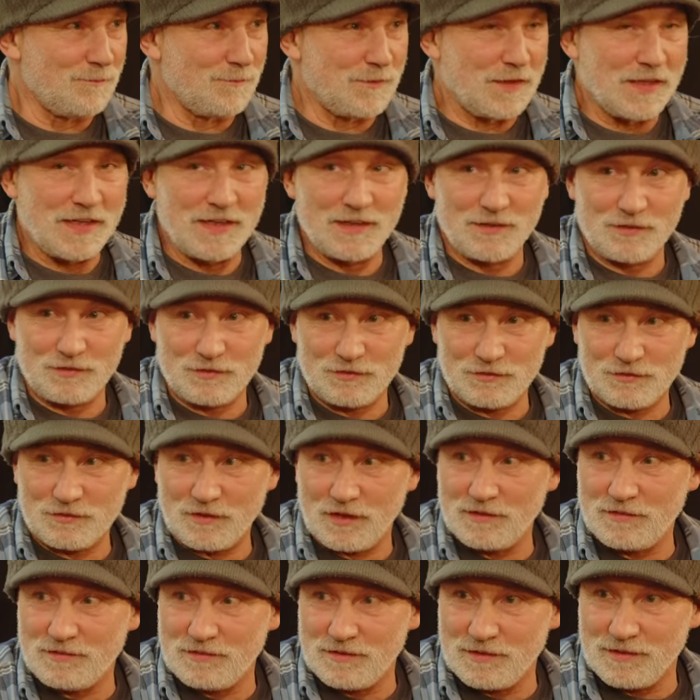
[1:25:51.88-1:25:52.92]

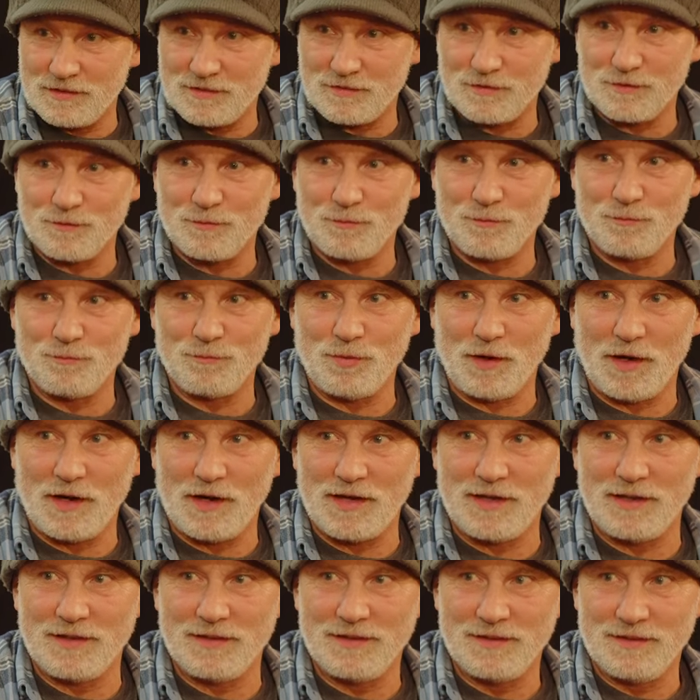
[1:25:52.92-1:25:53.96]
excited
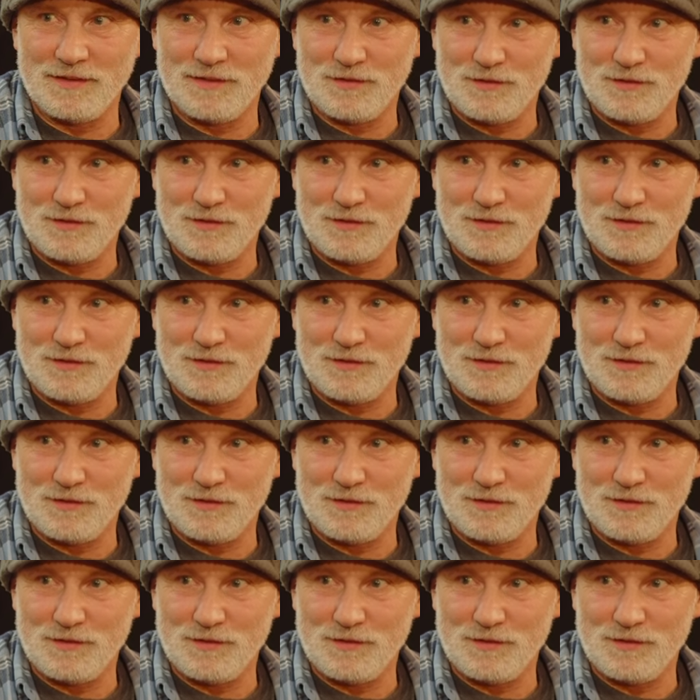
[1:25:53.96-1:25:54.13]
by